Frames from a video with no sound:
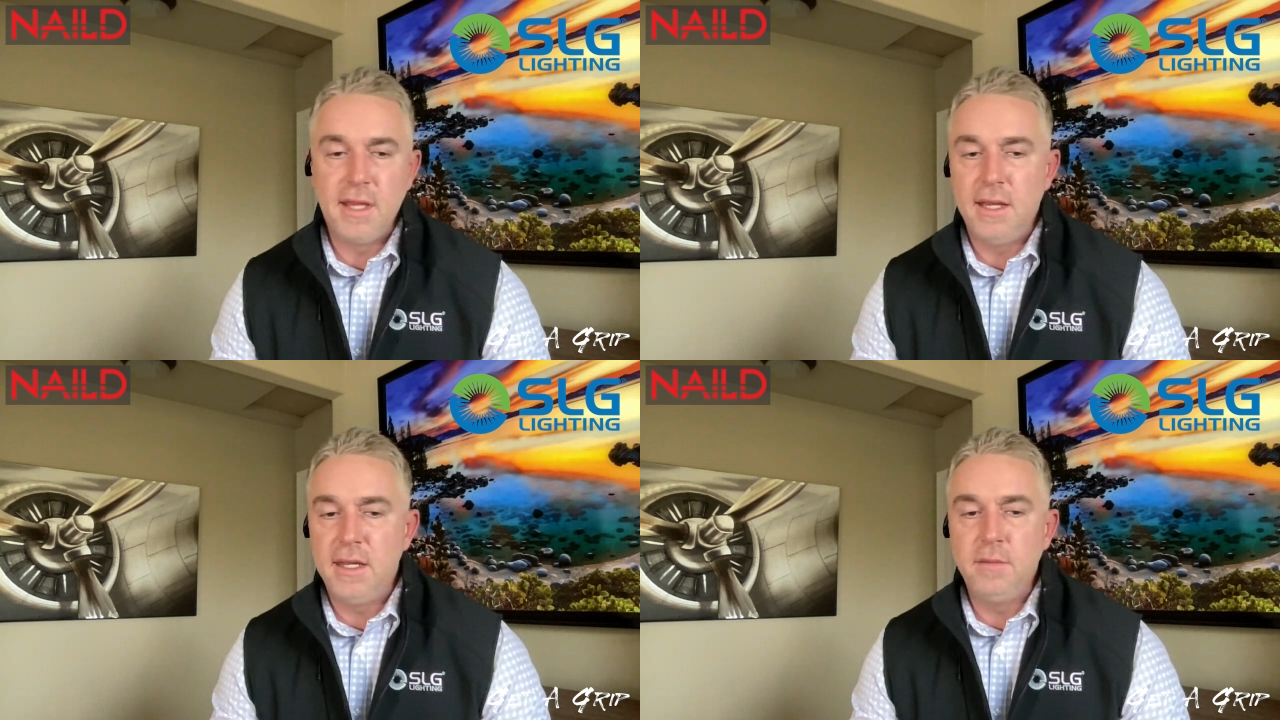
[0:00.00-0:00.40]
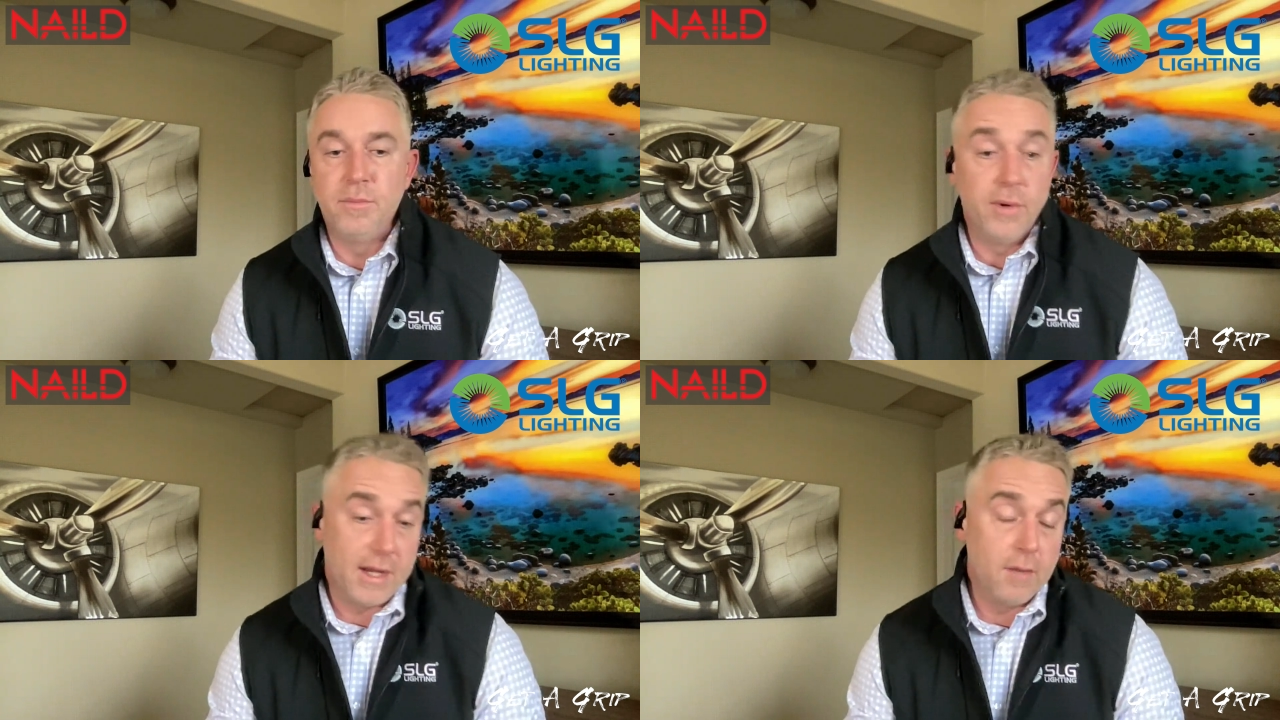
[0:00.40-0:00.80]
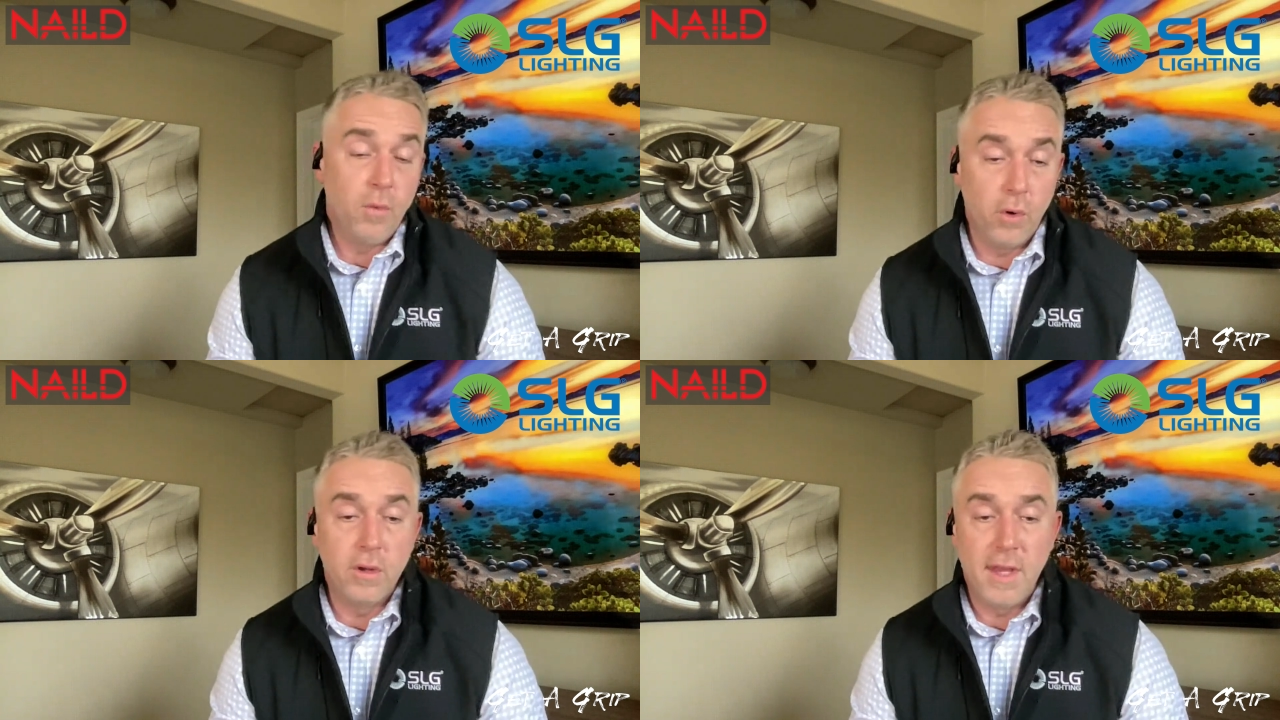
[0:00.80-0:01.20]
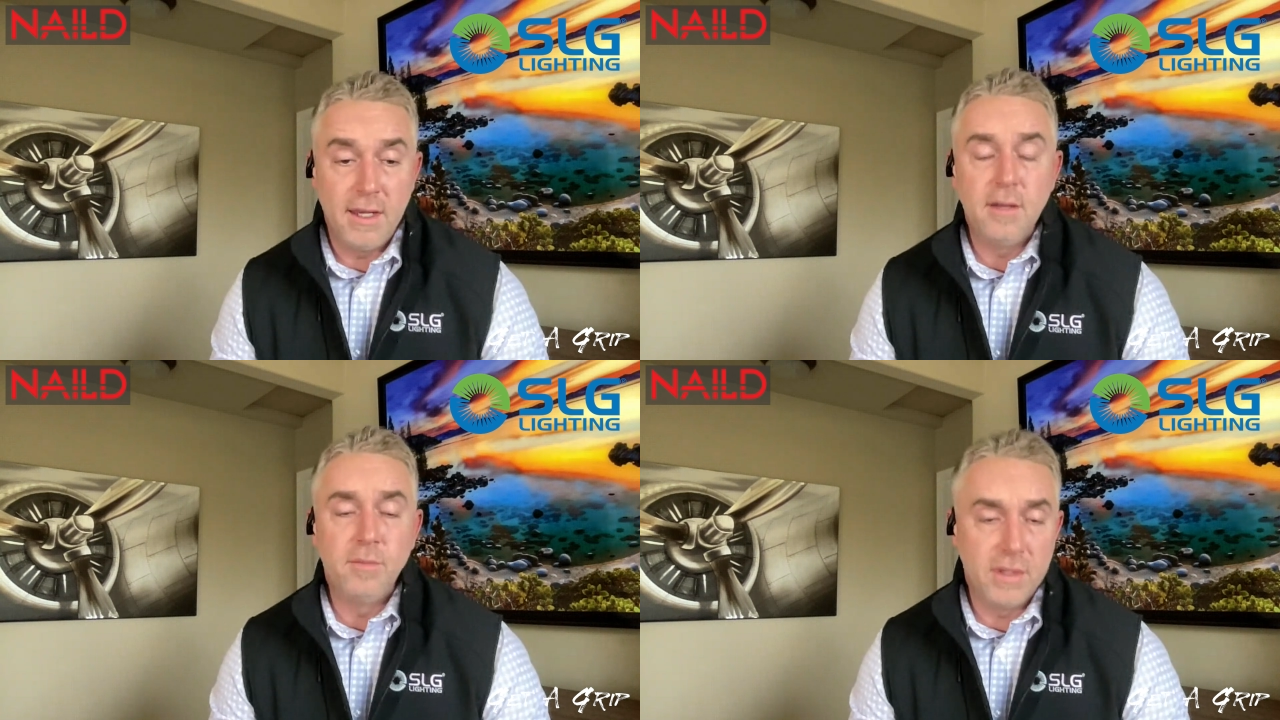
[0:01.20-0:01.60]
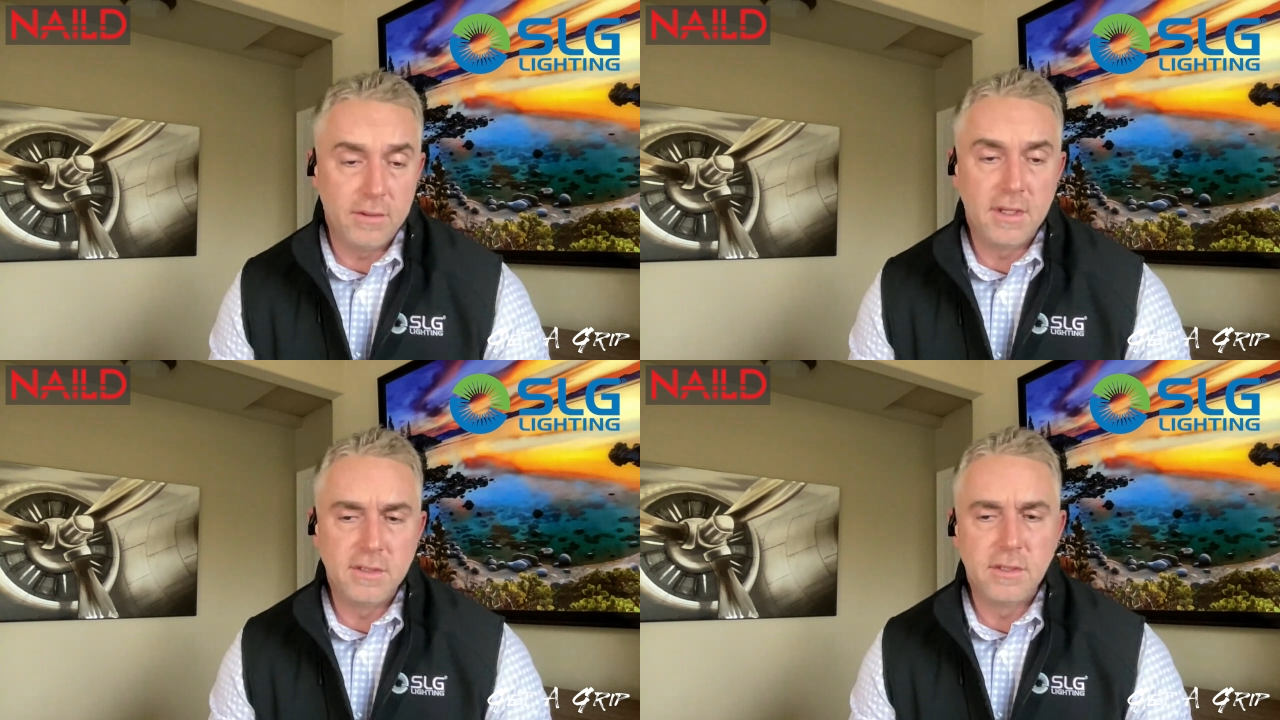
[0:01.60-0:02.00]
they need brick and mortar, they need a building.